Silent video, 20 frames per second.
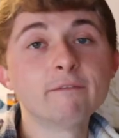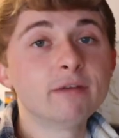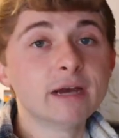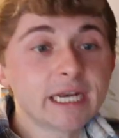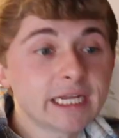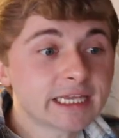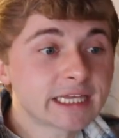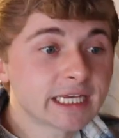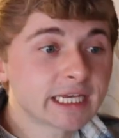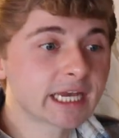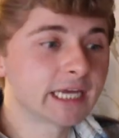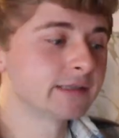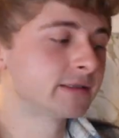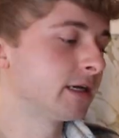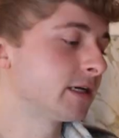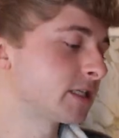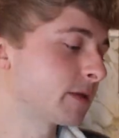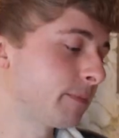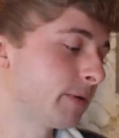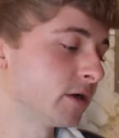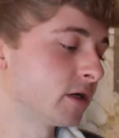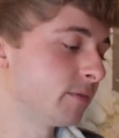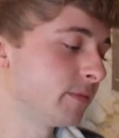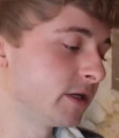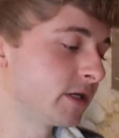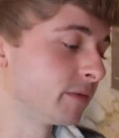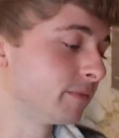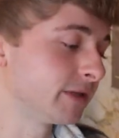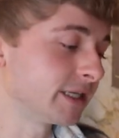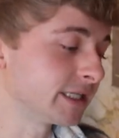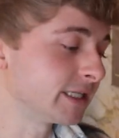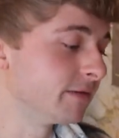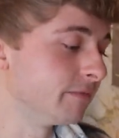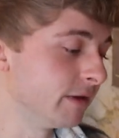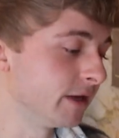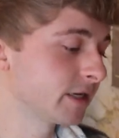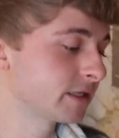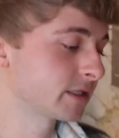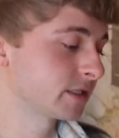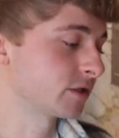If anything, it does appear to be completely
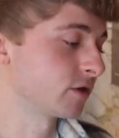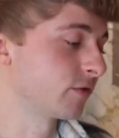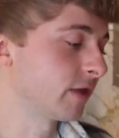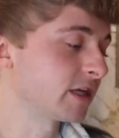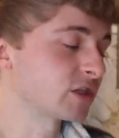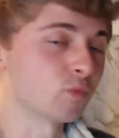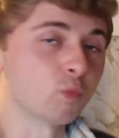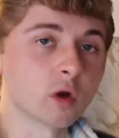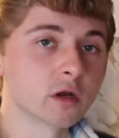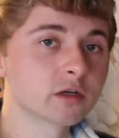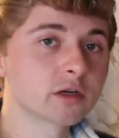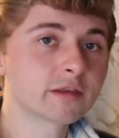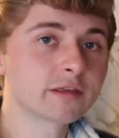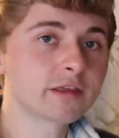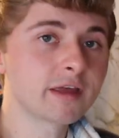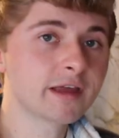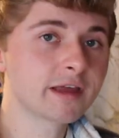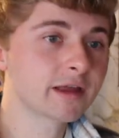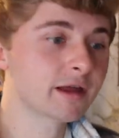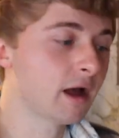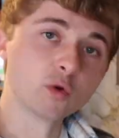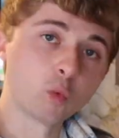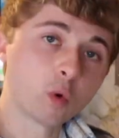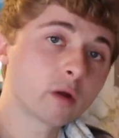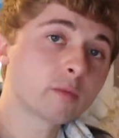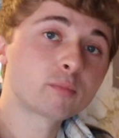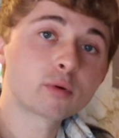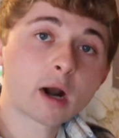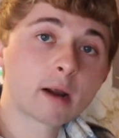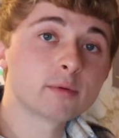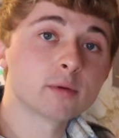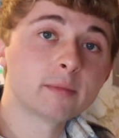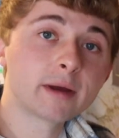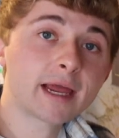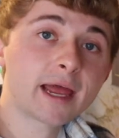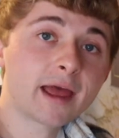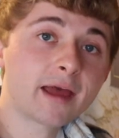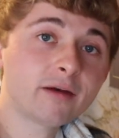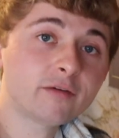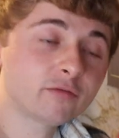mixed, so that's one good thing. The one problem
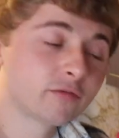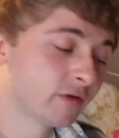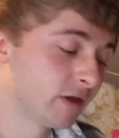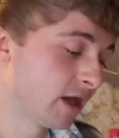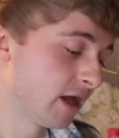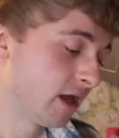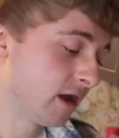I have,